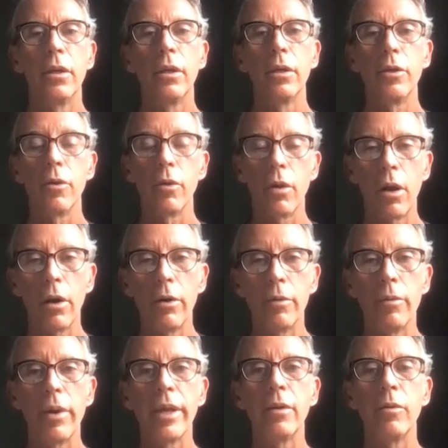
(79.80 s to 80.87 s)
your heart
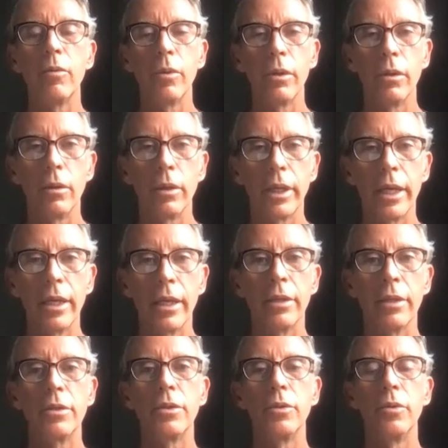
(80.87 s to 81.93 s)
rate will get
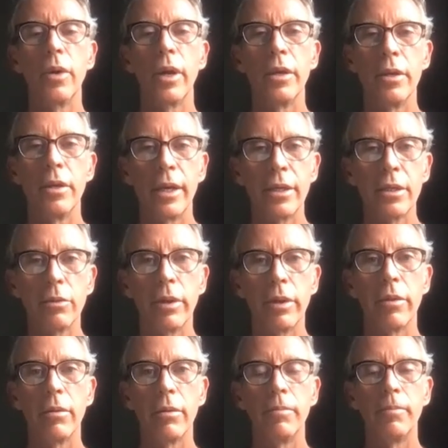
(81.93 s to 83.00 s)
into a nice
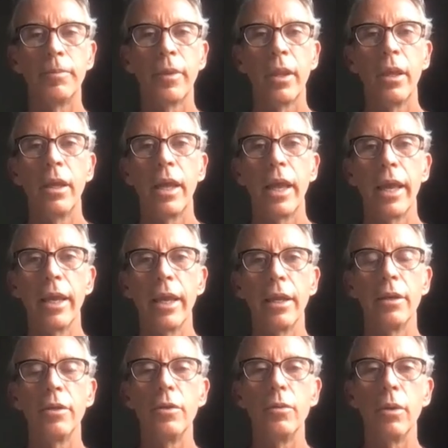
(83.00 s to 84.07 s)
rhythm,
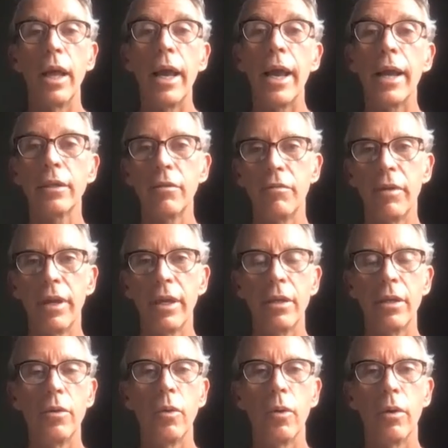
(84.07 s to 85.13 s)
and you will activate
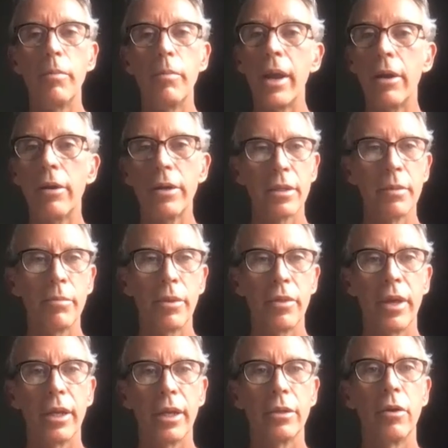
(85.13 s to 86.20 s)
your
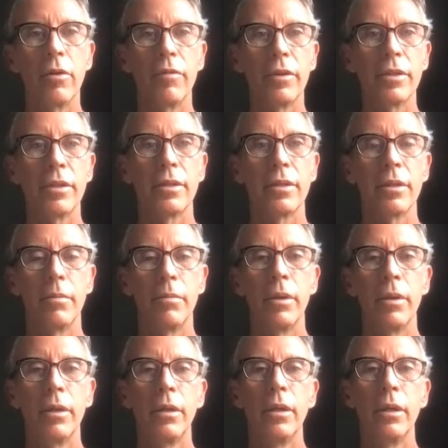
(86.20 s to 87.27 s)
parasympathetic nervous system,
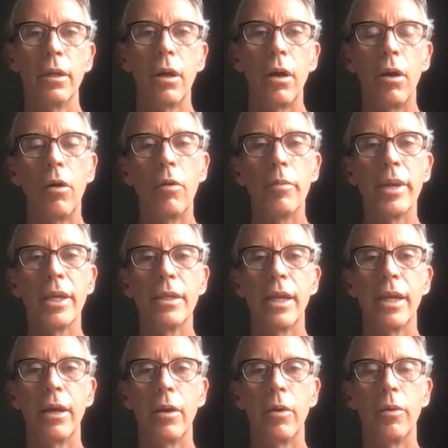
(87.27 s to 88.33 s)
calming
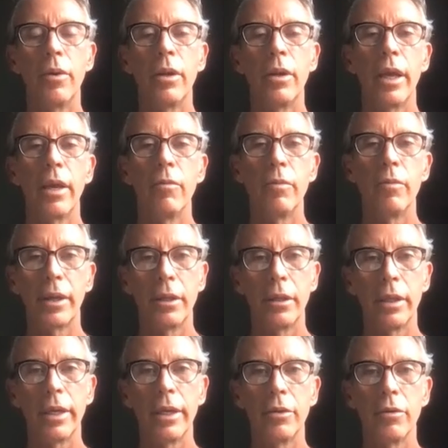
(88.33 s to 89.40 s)
down and
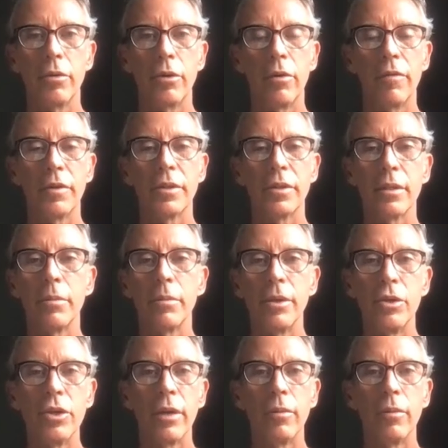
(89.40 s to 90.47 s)
regulating your nervous system in
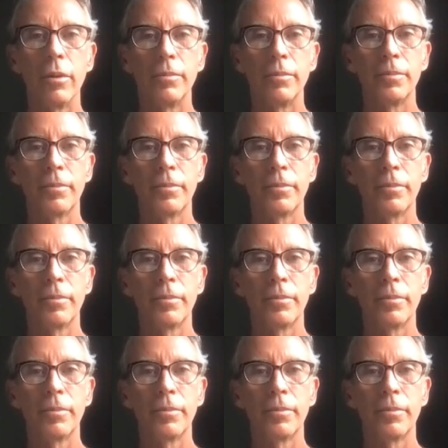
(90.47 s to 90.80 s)
general.